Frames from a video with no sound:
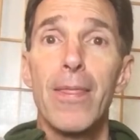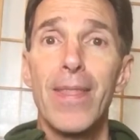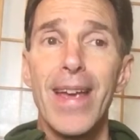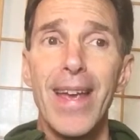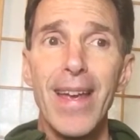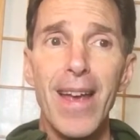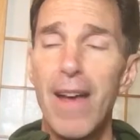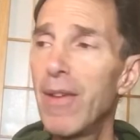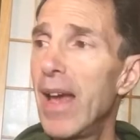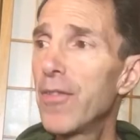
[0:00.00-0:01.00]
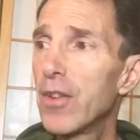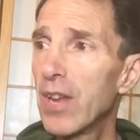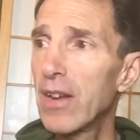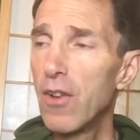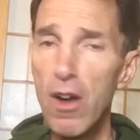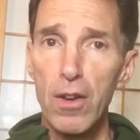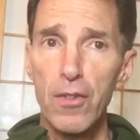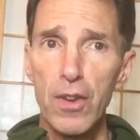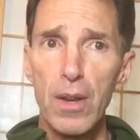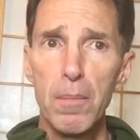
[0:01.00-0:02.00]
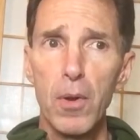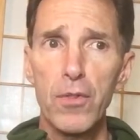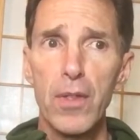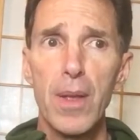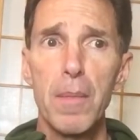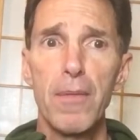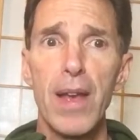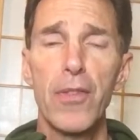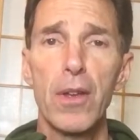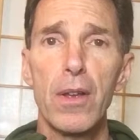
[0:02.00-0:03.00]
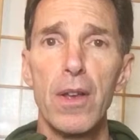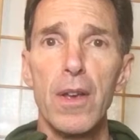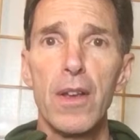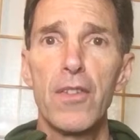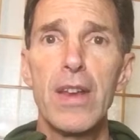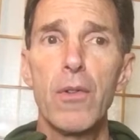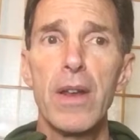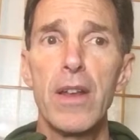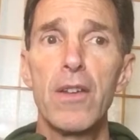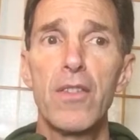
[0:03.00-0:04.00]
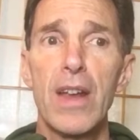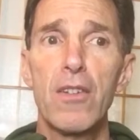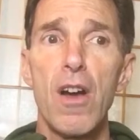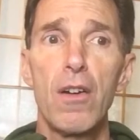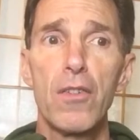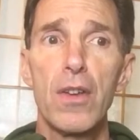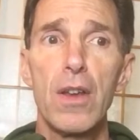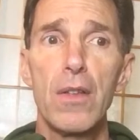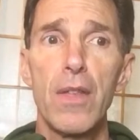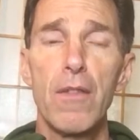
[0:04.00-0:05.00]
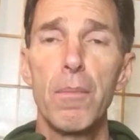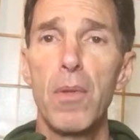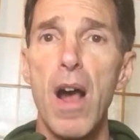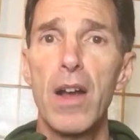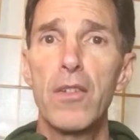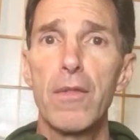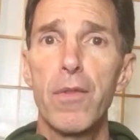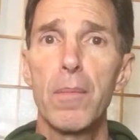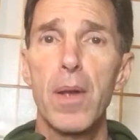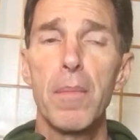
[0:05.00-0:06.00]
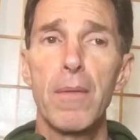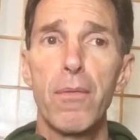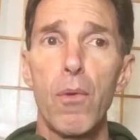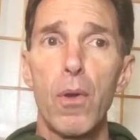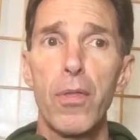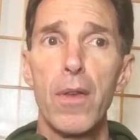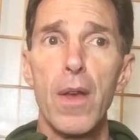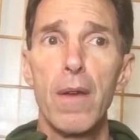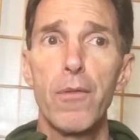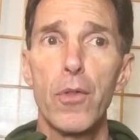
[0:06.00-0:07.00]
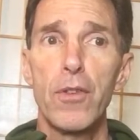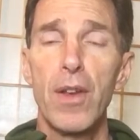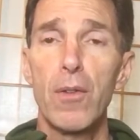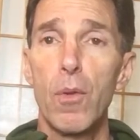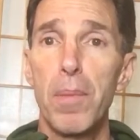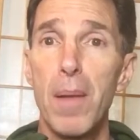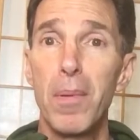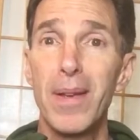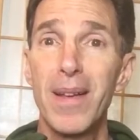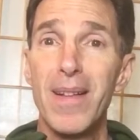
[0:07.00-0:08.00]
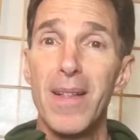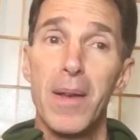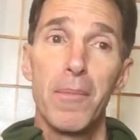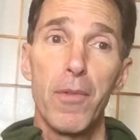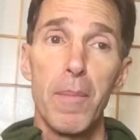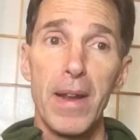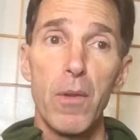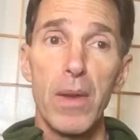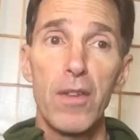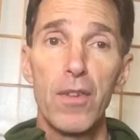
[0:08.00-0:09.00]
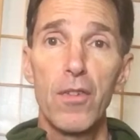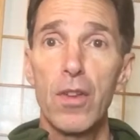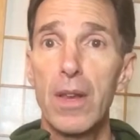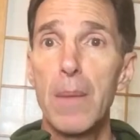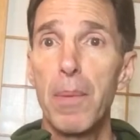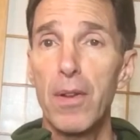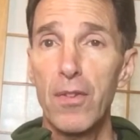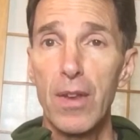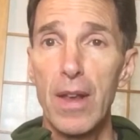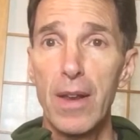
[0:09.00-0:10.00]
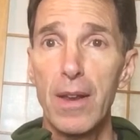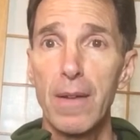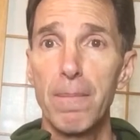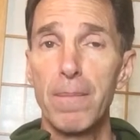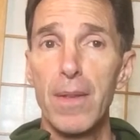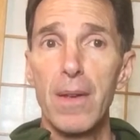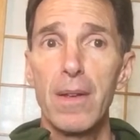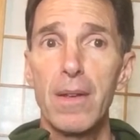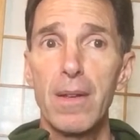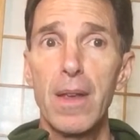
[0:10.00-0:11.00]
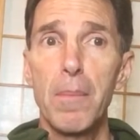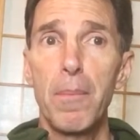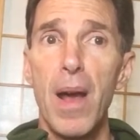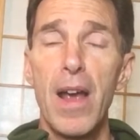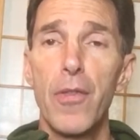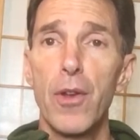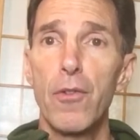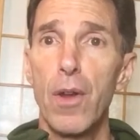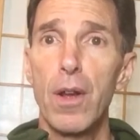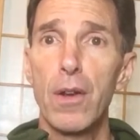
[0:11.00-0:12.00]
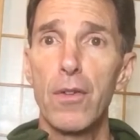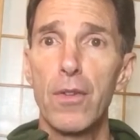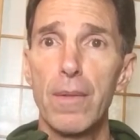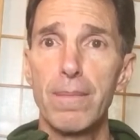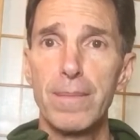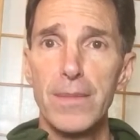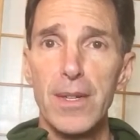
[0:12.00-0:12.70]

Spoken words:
They have had the technology. Most of them have had the secret hidden technology. They've blocked it from coming forth for the general public for many reasons, to keep us sick and keep buying their drugs, and